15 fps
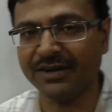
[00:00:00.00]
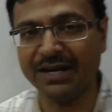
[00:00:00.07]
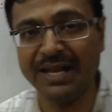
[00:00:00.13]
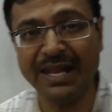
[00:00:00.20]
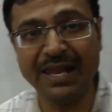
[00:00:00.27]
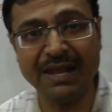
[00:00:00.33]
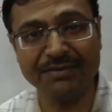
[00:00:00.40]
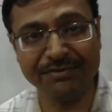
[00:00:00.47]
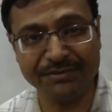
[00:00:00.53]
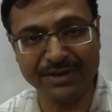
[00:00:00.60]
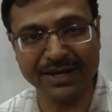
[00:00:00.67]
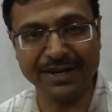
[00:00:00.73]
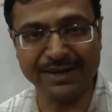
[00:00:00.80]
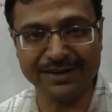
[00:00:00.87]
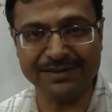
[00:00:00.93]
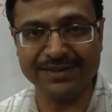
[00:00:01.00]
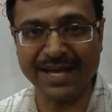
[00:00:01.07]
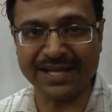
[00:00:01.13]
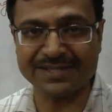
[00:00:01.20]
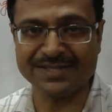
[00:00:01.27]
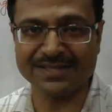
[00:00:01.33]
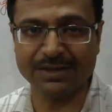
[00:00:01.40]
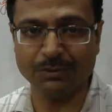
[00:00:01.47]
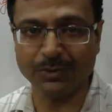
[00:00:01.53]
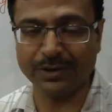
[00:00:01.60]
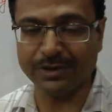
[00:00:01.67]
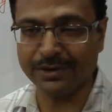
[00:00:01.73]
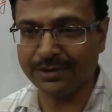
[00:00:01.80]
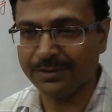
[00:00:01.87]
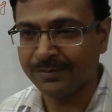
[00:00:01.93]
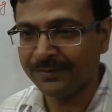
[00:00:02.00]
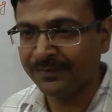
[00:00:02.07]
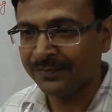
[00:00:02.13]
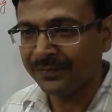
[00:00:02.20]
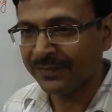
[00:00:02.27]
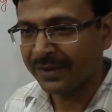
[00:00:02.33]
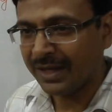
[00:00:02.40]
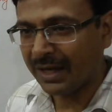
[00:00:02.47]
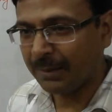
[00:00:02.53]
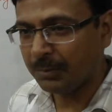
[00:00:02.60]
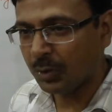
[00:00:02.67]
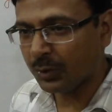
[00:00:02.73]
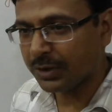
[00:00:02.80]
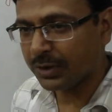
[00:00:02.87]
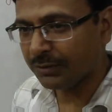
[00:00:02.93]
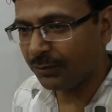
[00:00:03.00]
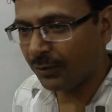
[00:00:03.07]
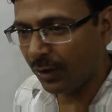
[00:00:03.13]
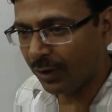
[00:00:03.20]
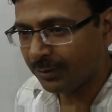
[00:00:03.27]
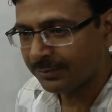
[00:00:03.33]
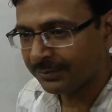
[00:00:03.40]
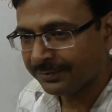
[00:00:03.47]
lieutenant, that's the word I'm looking for.